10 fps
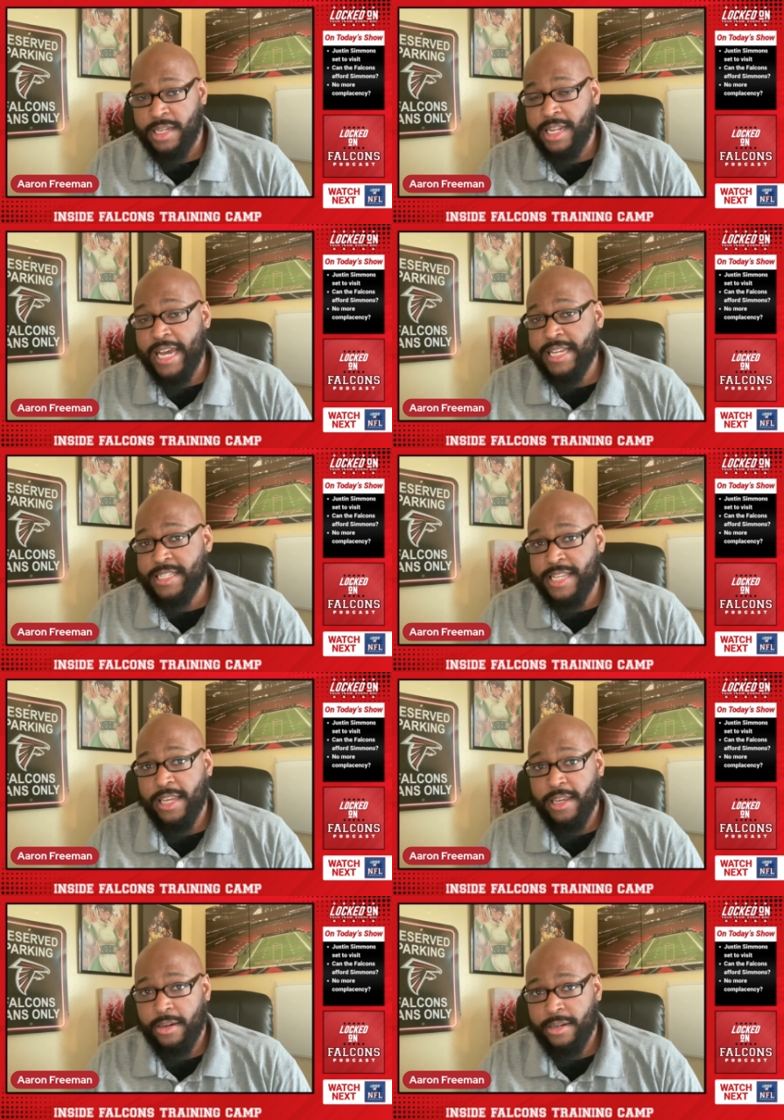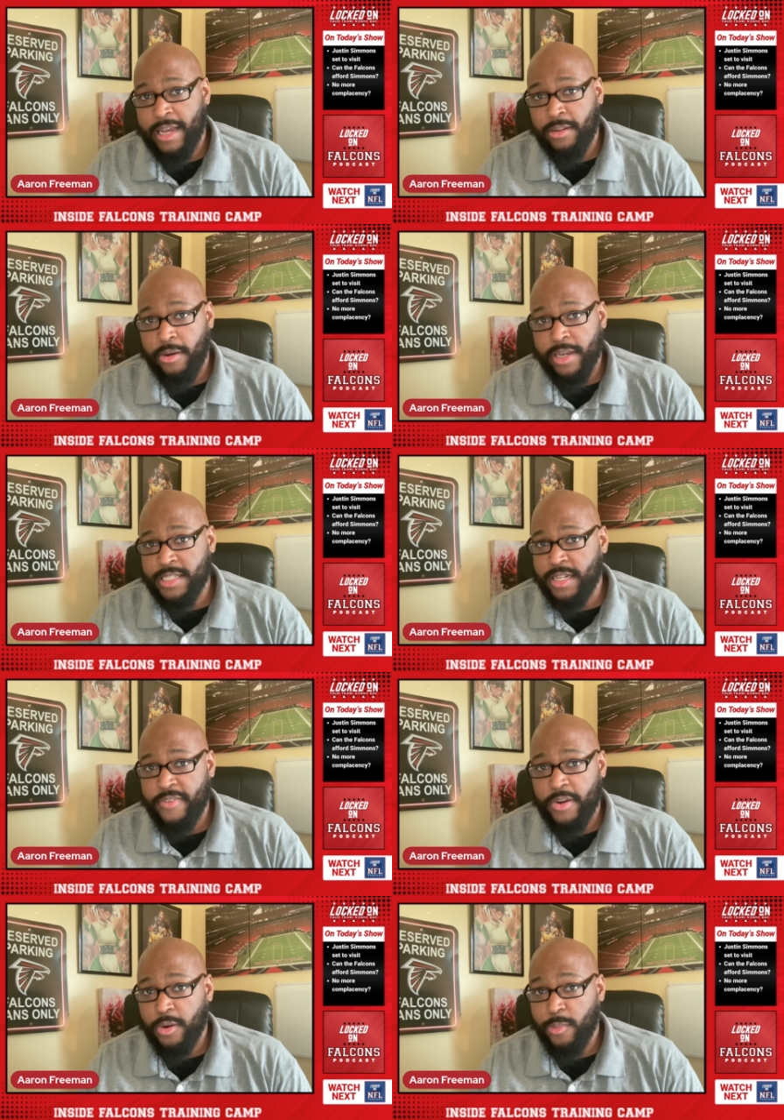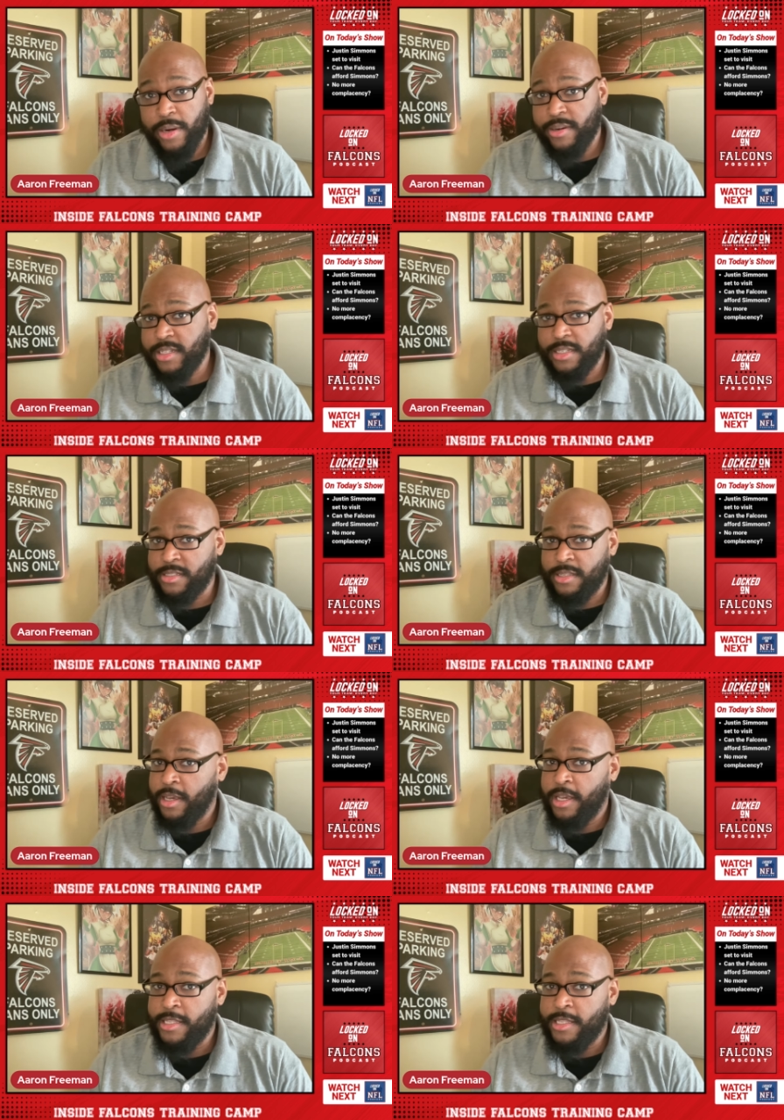the clock is ticking on how long his NFL career is, because